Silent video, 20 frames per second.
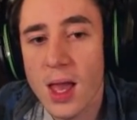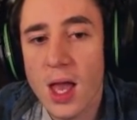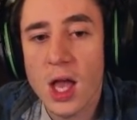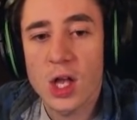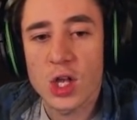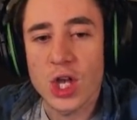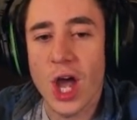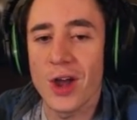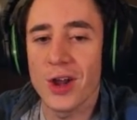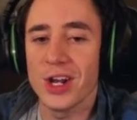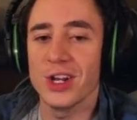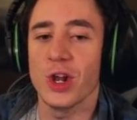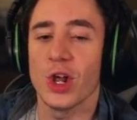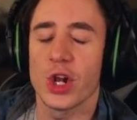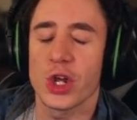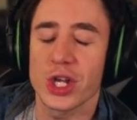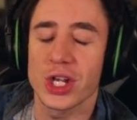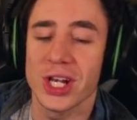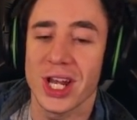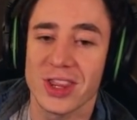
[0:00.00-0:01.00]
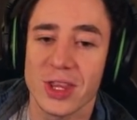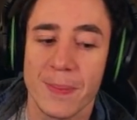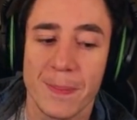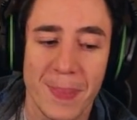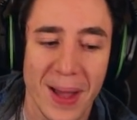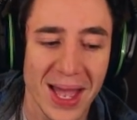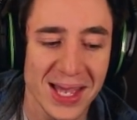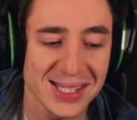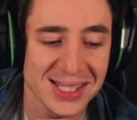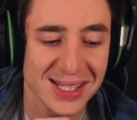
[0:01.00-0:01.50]
Currently not looking like the
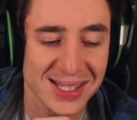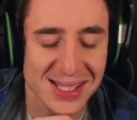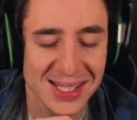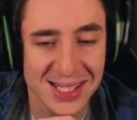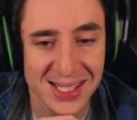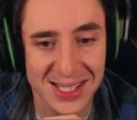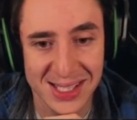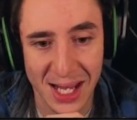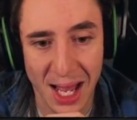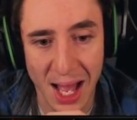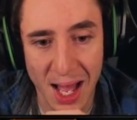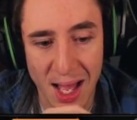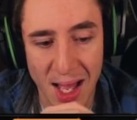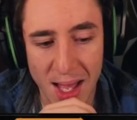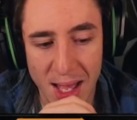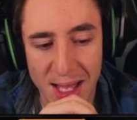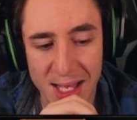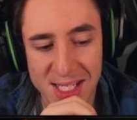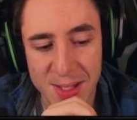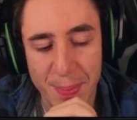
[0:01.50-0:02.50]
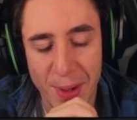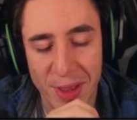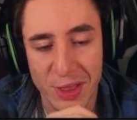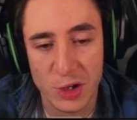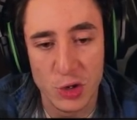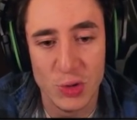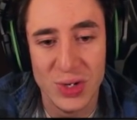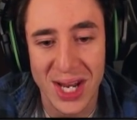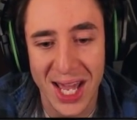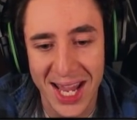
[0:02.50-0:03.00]
best start. Did buy the
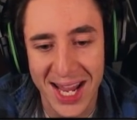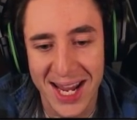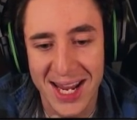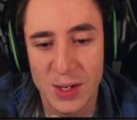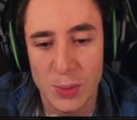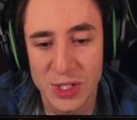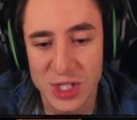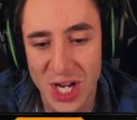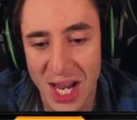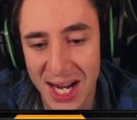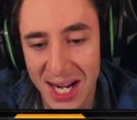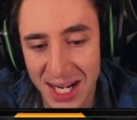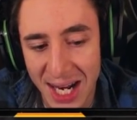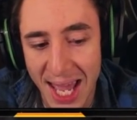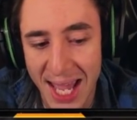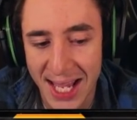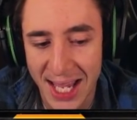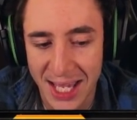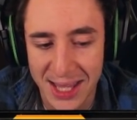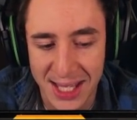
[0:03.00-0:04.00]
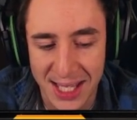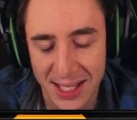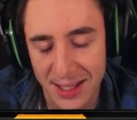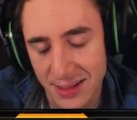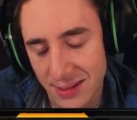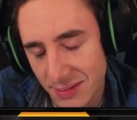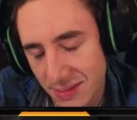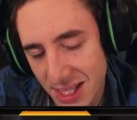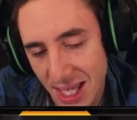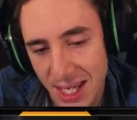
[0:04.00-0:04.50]
grenade, which I like. I think,
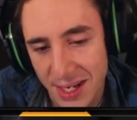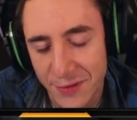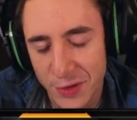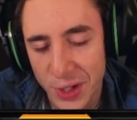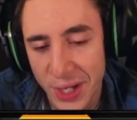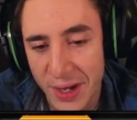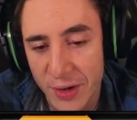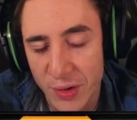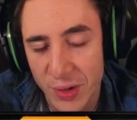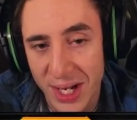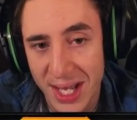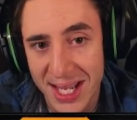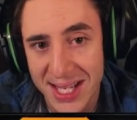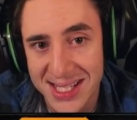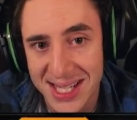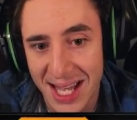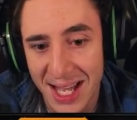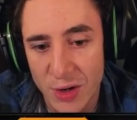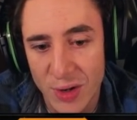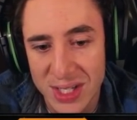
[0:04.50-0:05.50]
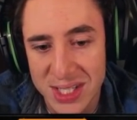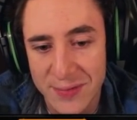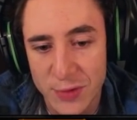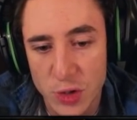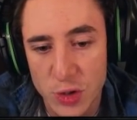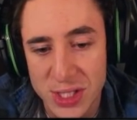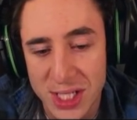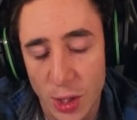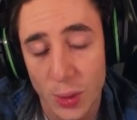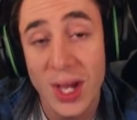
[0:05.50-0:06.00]
again, if you hit grenades, that aggressive
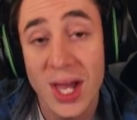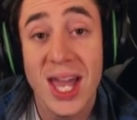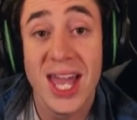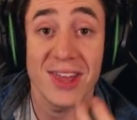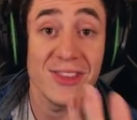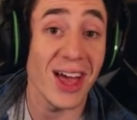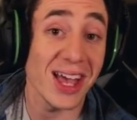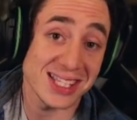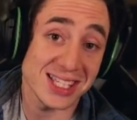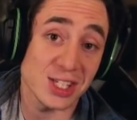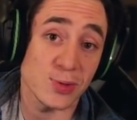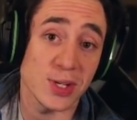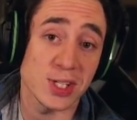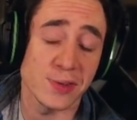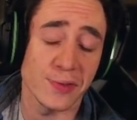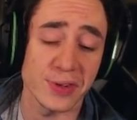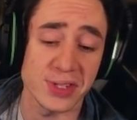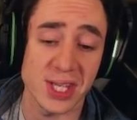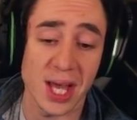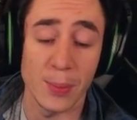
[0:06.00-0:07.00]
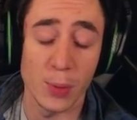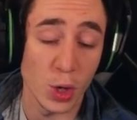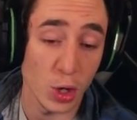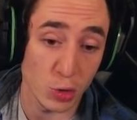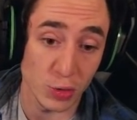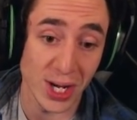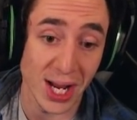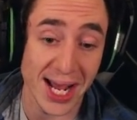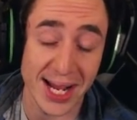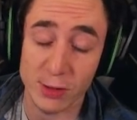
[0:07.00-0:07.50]
util. In that situation, for example, a
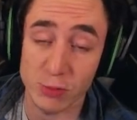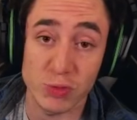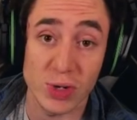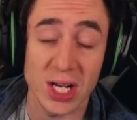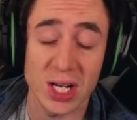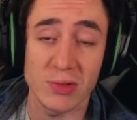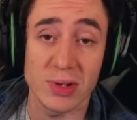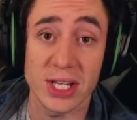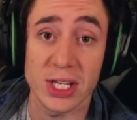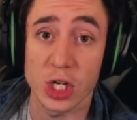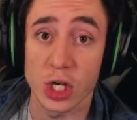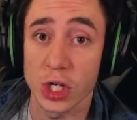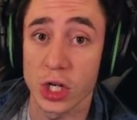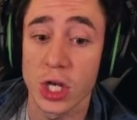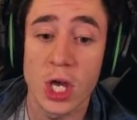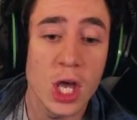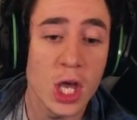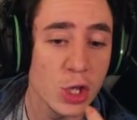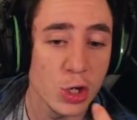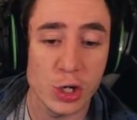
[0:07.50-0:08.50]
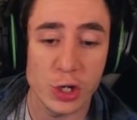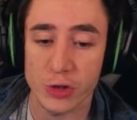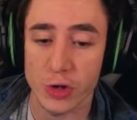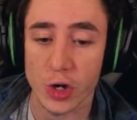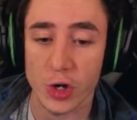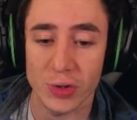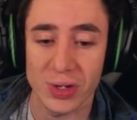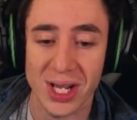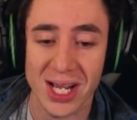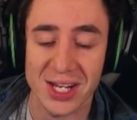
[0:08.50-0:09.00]
grenade, really, really good. You can throw a
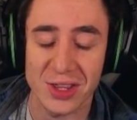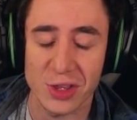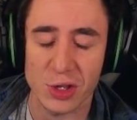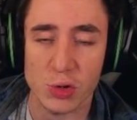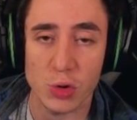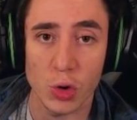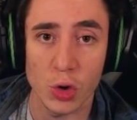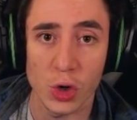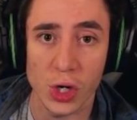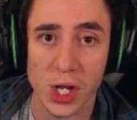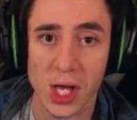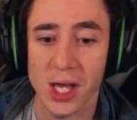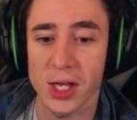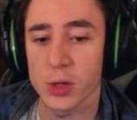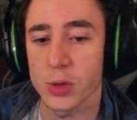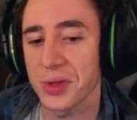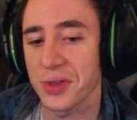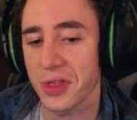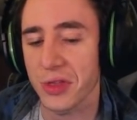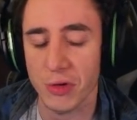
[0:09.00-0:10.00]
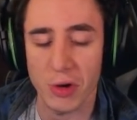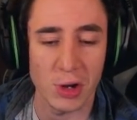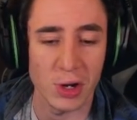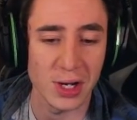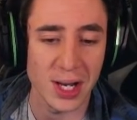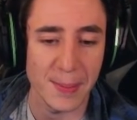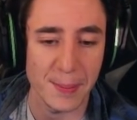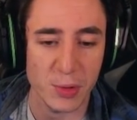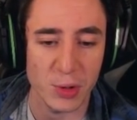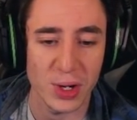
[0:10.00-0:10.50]
grenade in the corner. You either throw a
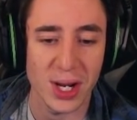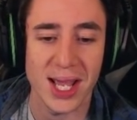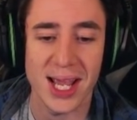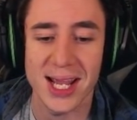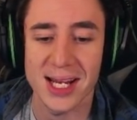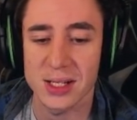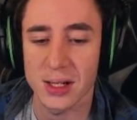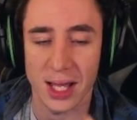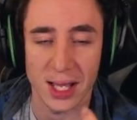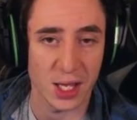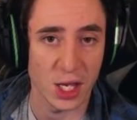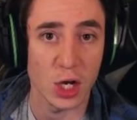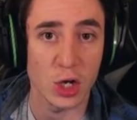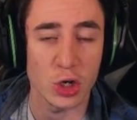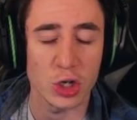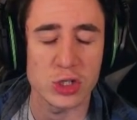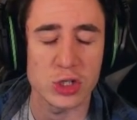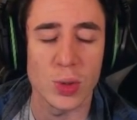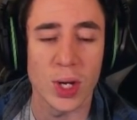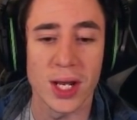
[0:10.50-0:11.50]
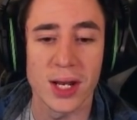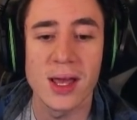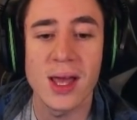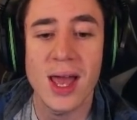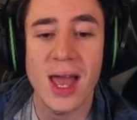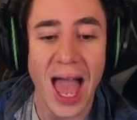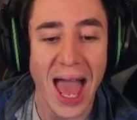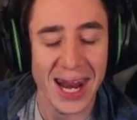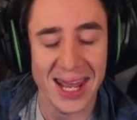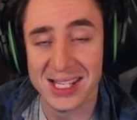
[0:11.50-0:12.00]
limp grenade, like an uncooked one,
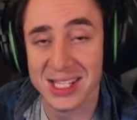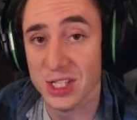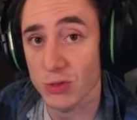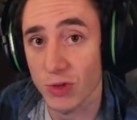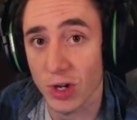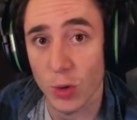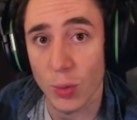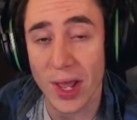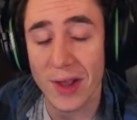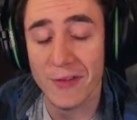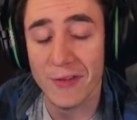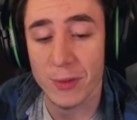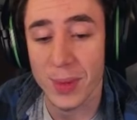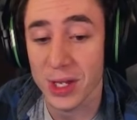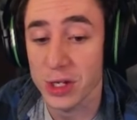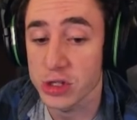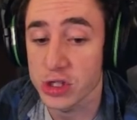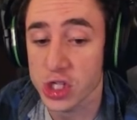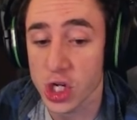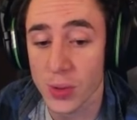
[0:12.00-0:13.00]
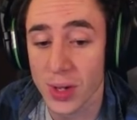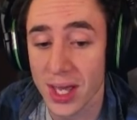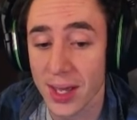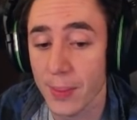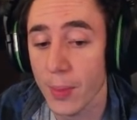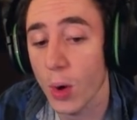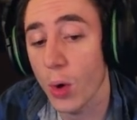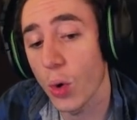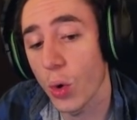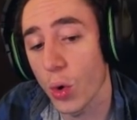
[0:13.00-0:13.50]
and he has to run away from it and you shoot him,
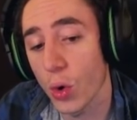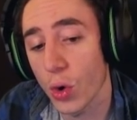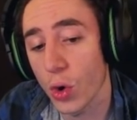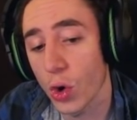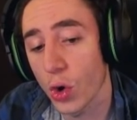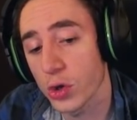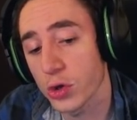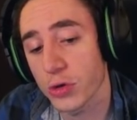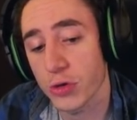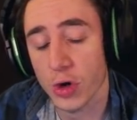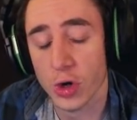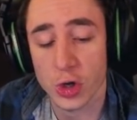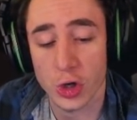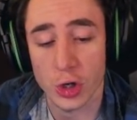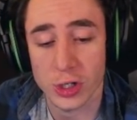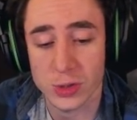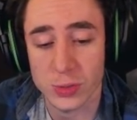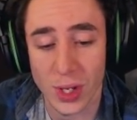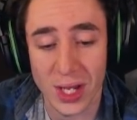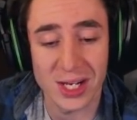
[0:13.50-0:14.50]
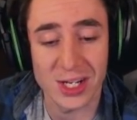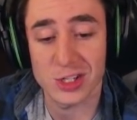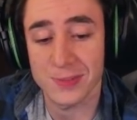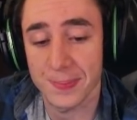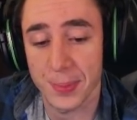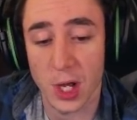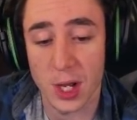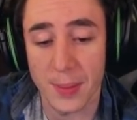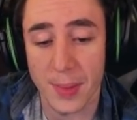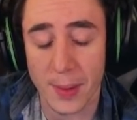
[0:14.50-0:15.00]
or you throw a cooked one and just
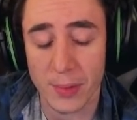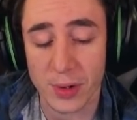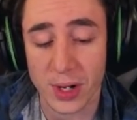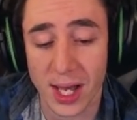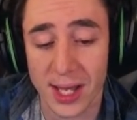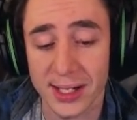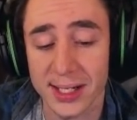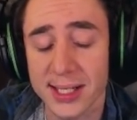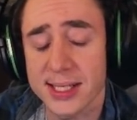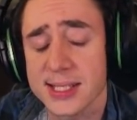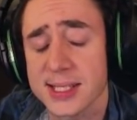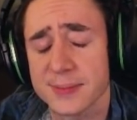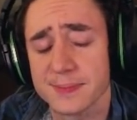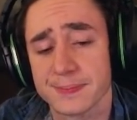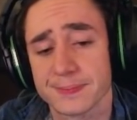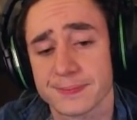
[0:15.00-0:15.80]
blow him up regardless.